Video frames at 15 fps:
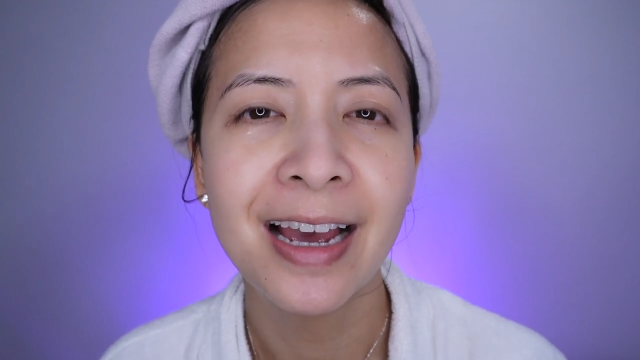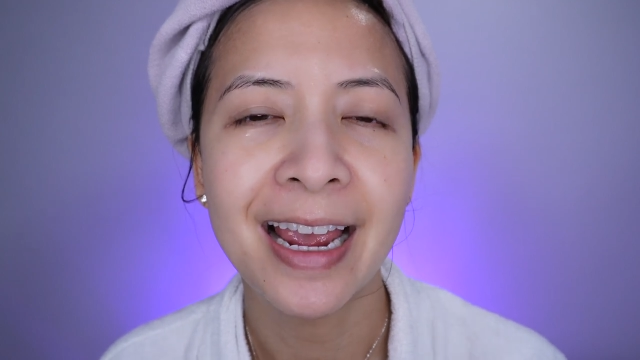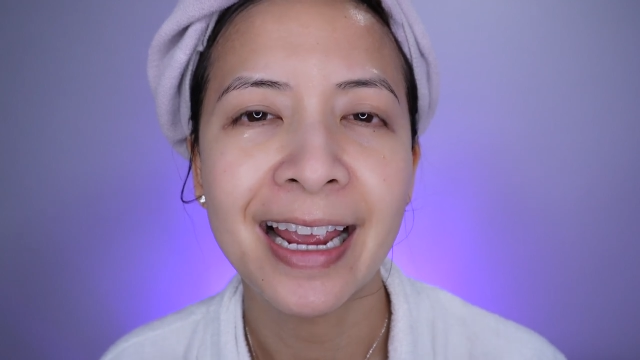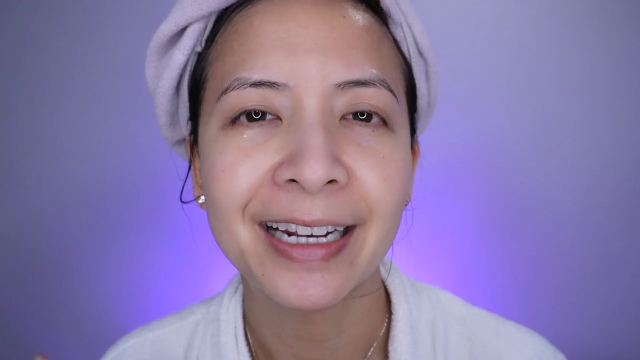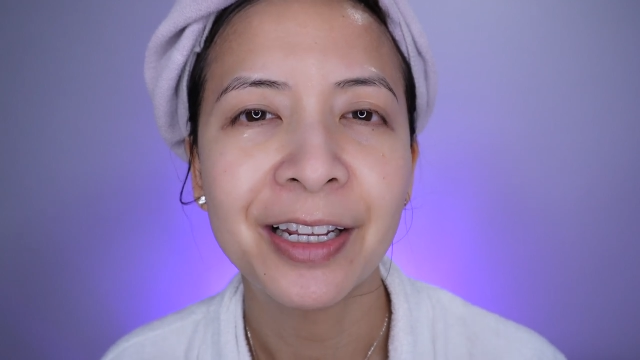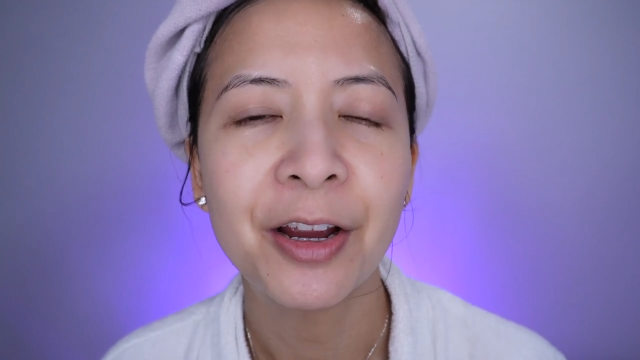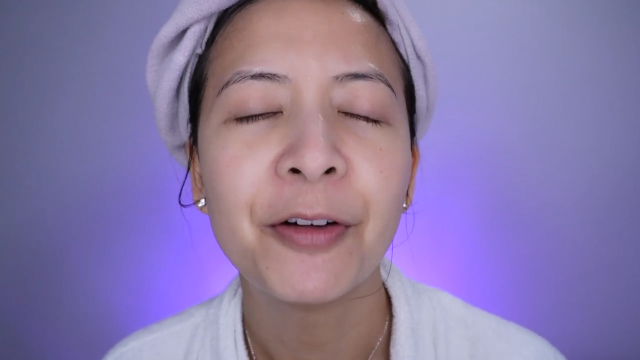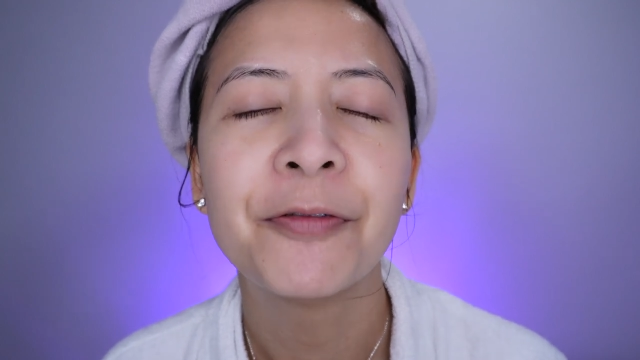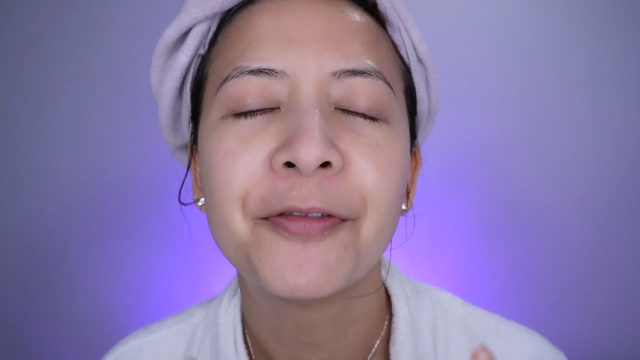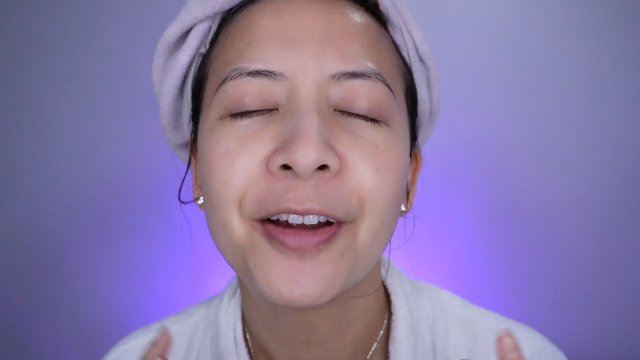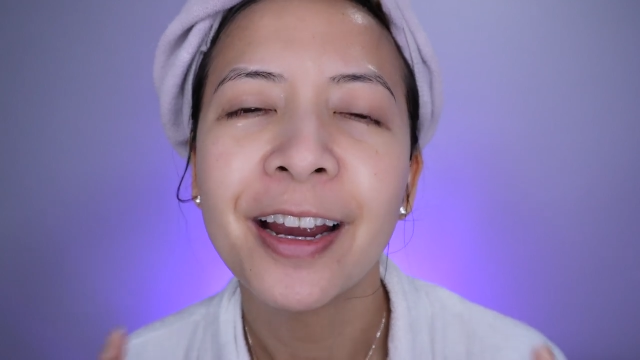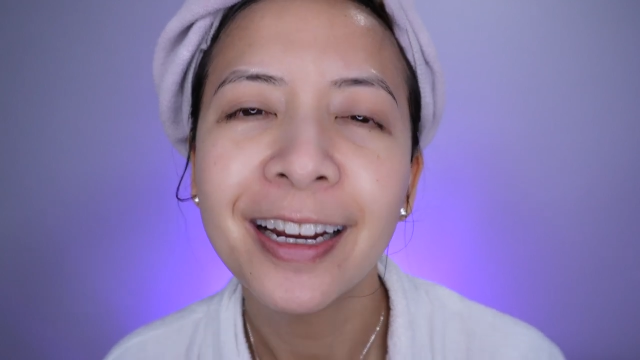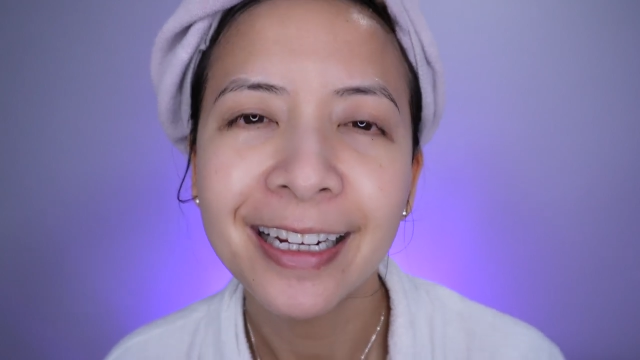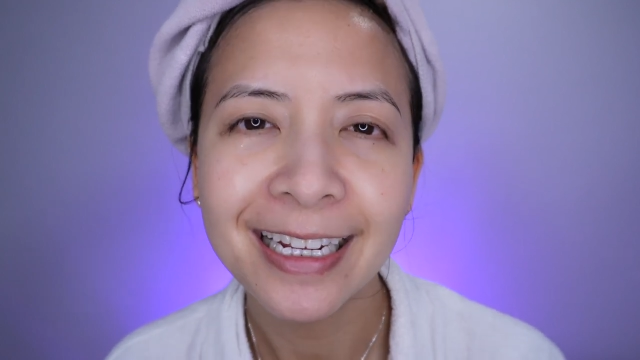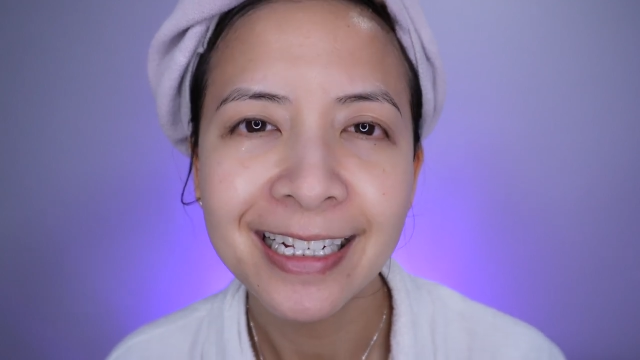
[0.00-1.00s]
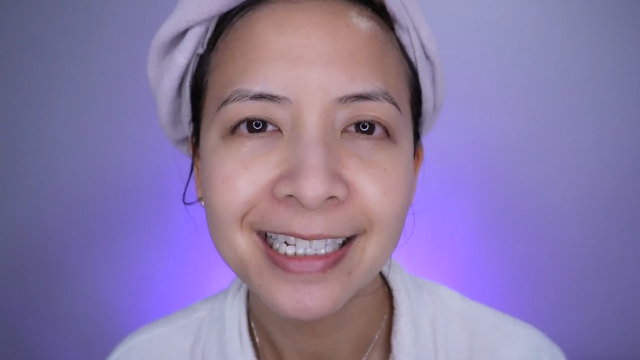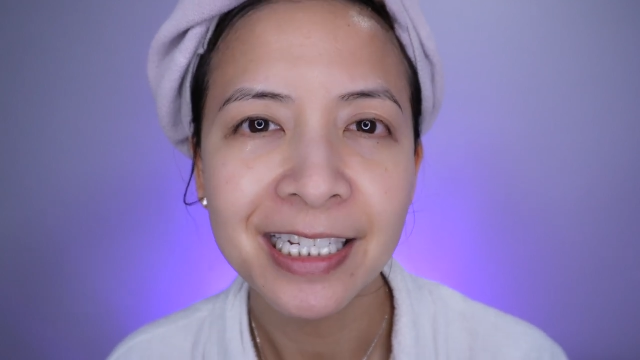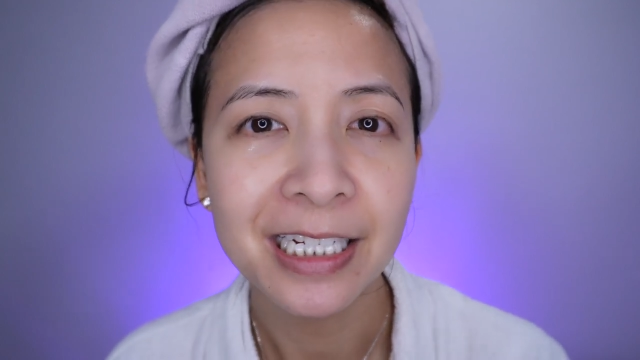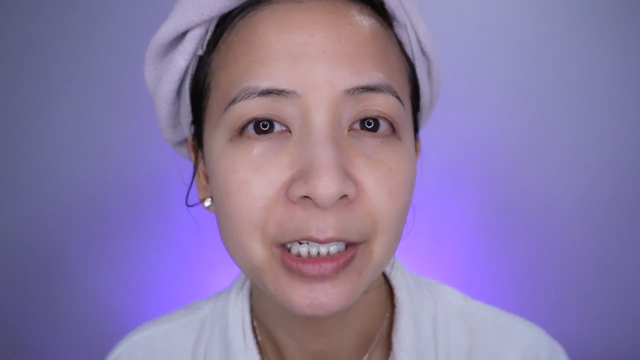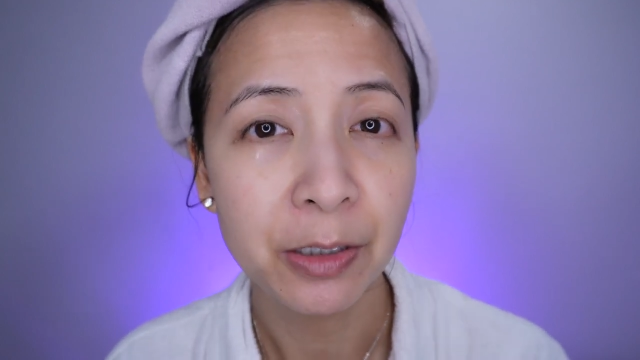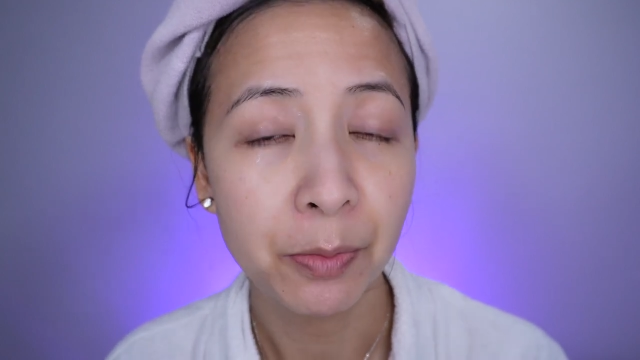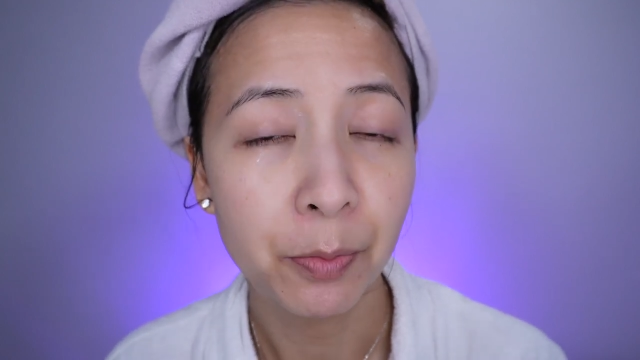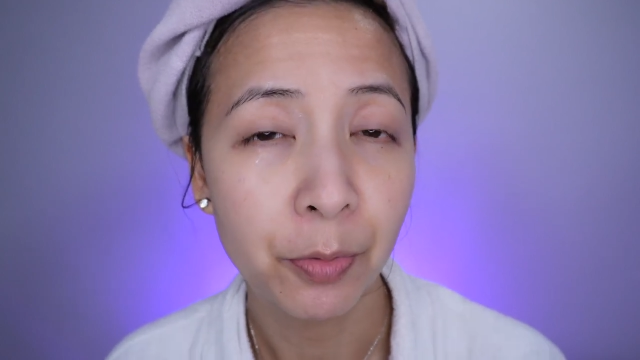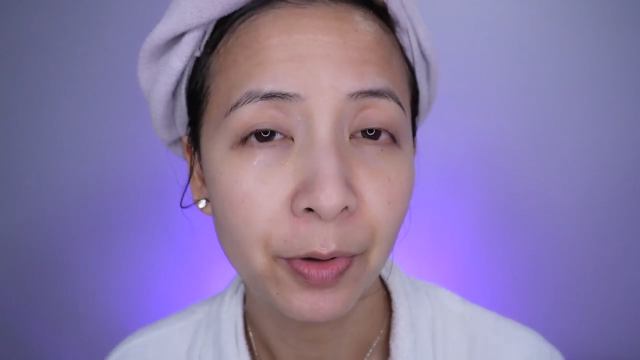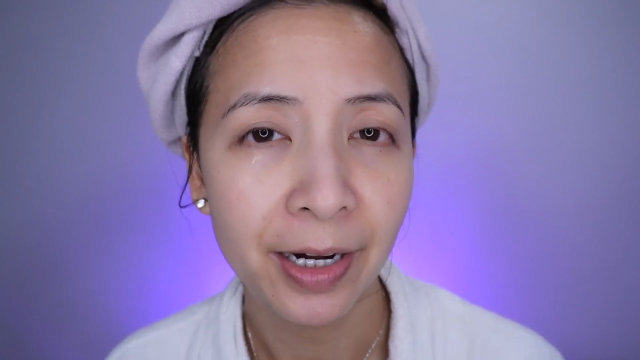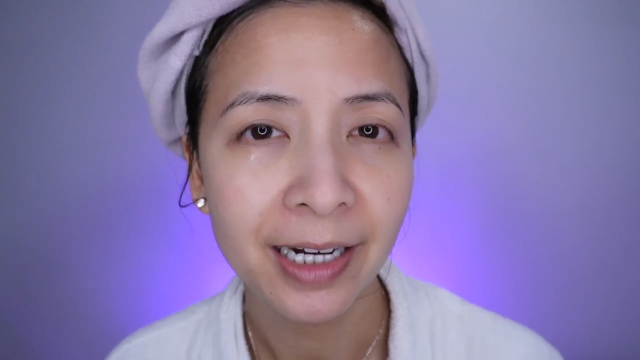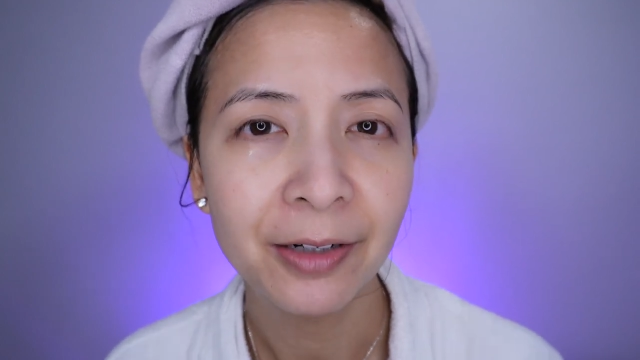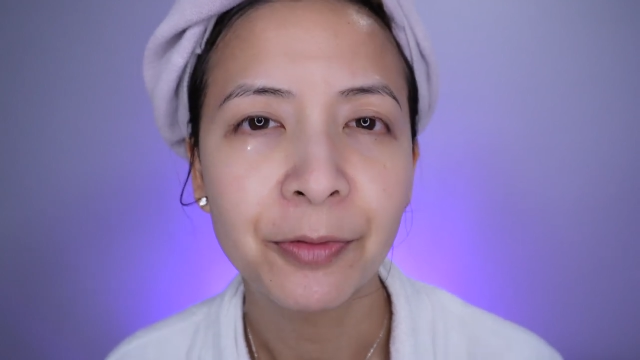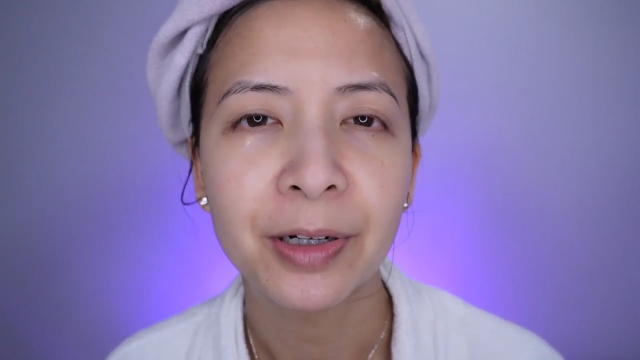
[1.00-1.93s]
and they're very easy to break